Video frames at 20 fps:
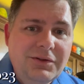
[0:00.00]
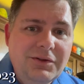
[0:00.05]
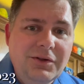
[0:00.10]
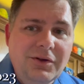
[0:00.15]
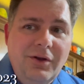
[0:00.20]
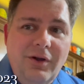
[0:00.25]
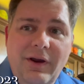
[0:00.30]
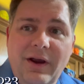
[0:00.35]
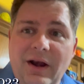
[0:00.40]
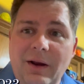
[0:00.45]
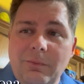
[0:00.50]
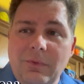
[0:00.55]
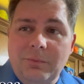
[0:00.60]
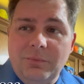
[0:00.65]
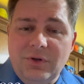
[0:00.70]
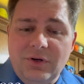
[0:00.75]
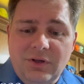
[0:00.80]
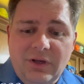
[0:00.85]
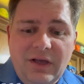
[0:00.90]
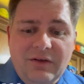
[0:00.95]
All right, I'm
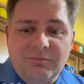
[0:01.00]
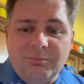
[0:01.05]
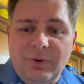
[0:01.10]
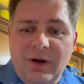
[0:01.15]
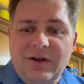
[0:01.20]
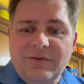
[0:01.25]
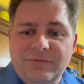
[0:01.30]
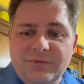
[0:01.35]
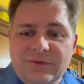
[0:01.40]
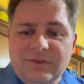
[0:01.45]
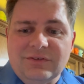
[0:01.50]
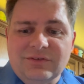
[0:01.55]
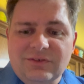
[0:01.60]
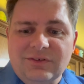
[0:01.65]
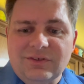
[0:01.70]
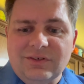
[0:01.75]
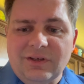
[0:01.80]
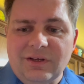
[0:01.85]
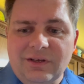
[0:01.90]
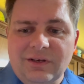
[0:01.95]
going to have
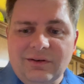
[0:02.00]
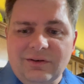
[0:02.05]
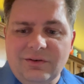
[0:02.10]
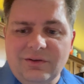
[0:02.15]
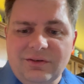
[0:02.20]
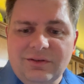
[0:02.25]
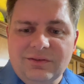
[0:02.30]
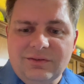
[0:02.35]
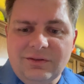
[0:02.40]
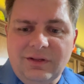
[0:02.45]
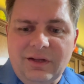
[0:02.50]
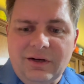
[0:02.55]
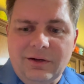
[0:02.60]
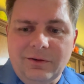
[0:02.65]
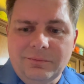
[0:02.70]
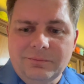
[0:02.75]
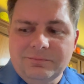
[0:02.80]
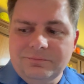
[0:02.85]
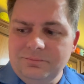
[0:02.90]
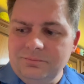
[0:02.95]
breakfast, and
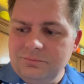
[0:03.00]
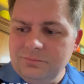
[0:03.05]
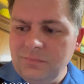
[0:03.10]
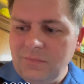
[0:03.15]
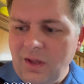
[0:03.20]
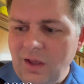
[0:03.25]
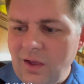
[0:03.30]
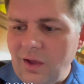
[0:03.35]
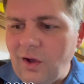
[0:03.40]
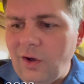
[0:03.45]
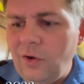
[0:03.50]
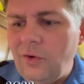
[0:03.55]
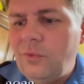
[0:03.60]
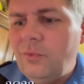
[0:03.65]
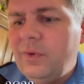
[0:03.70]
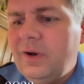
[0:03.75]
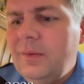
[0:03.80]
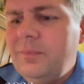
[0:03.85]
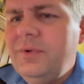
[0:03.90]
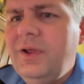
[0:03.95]

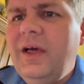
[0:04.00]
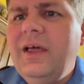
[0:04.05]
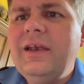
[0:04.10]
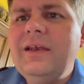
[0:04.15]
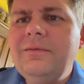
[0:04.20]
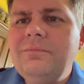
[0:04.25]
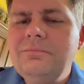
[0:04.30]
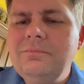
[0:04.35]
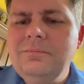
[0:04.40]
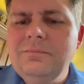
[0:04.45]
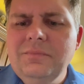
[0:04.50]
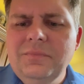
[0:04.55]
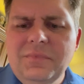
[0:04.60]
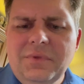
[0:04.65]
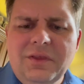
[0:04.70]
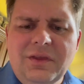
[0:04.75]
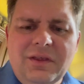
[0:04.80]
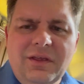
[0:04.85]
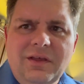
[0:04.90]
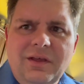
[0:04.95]
when I'm done,
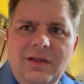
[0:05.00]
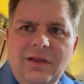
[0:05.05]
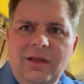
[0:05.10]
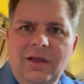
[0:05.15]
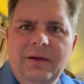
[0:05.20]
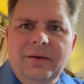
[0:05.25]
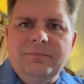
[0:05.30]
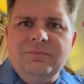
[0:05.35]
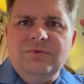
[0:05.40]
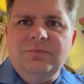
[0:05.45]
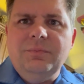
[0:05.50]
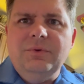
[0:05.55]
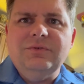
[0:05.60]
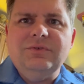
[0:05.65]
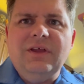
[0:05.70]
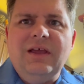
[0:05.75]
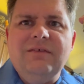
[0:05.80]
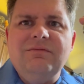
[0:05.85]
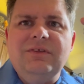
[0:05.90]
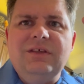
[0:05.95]
I'm supposed
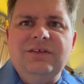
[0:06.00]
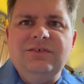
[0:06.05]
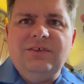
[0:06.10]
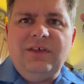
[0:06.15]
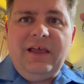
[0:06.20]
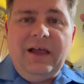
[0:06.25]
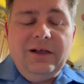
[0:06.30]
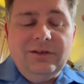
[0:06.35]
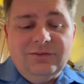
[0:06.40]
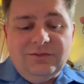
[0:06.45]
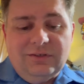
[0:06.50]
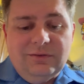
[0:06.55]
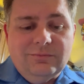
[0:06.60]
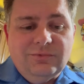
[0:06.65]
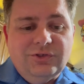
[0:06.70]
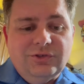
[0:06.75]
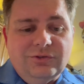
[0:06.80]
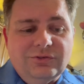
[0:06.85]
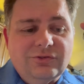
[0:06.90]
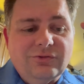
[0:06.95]
to have these calcium
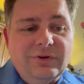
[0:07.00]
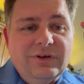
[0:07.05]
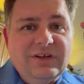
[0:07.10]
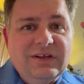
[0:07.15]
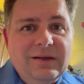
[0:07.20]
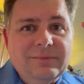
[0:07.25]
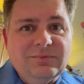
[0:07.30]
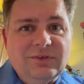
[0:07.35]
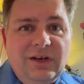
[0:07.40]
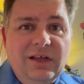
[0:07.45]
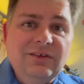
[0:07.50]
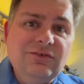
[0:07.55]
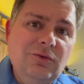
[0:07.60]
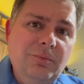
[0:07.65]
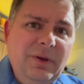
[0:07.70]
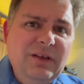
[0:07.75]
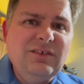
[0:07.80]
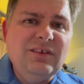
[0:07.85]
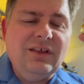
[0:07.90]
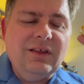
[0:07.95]
chews 3 times a day. So
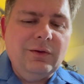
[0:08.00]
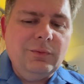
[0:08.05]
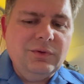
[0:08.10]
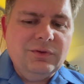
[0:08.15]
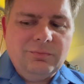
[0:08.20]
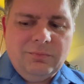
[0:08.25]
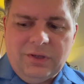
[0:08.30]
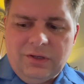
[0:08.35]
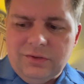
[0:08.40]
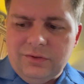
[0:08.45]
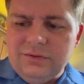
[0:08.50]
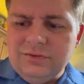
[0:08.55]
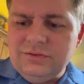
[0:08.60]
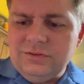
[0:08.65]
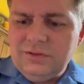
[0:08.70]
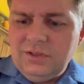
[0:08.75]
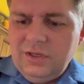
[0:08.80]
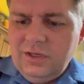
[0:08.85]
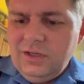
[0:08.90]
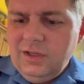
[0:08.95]
basically with meals,
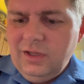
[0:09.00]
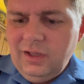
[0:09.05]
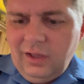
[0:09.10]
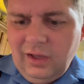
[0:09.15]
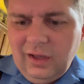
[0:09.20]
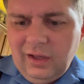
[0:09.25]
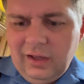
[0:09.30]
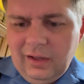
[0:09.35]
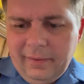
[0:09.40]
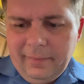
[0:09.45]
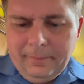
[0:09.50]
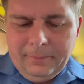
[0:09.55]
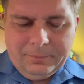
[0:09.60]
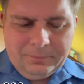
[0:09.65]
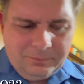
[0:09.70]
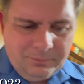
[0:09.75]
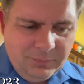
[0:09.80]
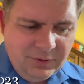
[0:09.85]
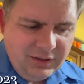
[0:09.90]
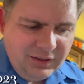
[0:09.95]

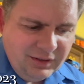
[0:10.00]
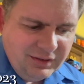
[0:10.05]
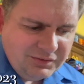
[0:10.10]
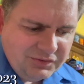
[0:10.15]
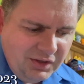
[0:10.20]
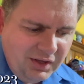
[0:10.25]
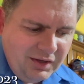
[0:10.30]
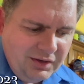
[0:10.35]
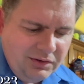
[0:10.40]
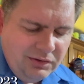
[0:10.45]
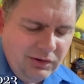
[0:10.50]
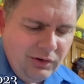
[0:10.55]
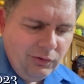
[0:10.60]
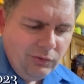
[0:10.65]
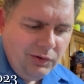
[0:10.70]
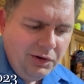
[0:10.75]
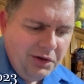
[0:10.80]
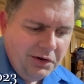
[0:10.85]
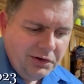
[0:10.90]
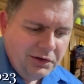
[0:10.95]
because I no
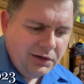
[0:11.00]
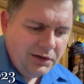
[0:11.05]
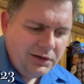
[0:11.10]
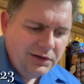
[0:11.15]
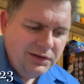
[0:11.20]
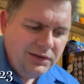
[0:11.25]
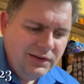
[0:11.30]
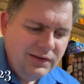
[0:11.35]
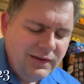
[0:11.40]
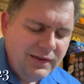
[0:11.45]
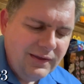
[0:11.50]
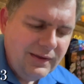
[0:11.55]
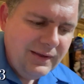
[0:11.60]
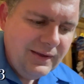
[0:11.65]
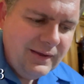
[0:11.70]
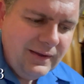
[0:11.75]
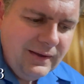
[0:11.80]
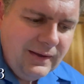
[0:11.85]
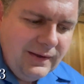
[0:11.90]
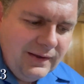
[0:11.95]
longer
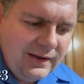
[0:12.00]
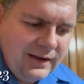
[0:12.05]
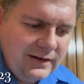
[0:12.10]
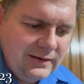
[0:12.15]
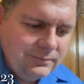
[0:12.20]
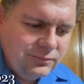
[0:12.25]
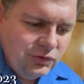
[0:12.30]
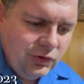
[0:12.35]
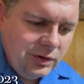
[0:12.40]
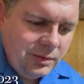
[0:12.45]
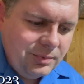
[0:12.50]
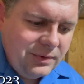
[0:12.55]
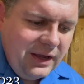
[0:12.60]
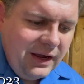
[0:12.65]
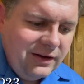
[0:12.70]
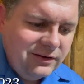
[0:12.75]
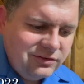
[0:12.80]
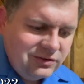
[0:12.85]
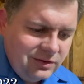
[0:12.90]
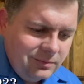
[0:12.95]
can absorb
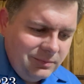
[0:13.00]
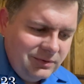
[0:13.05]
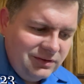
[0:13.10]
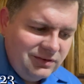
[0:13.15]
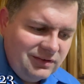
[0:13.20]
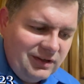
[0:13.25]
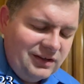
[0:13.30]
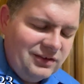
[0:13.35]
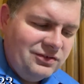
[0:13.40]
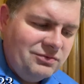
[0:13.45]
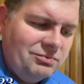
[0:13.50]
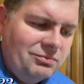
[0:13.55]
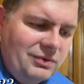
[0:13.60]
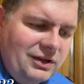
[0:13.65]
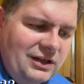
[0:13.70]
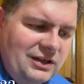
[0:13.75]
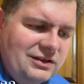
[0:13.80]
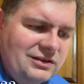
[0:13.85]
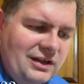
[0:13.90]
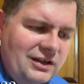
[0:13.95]
calcium
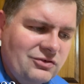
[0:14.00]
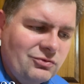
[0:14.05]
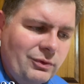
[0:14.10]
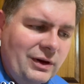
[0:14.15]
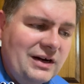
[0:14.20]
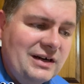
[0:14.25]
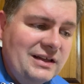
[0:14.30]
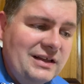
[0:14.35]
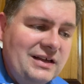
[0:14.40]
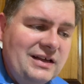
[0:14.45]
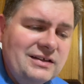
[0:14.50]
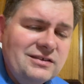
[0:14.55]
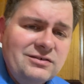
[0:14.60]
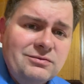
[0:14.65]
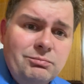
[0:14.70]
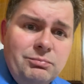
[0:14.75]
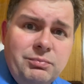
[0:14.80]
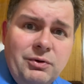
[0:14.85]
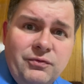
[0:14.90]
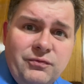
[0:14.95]
as readily as
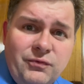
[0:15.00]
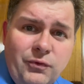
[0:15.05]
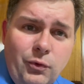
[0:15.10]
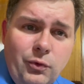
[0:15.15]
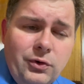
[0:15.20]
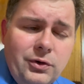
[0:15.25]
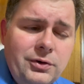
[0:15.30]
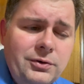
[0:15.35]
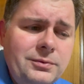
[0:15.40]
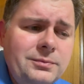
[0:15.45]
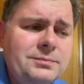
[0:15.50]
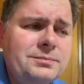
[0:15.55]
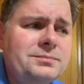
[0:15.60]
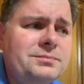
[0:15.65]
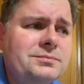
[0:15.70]
before.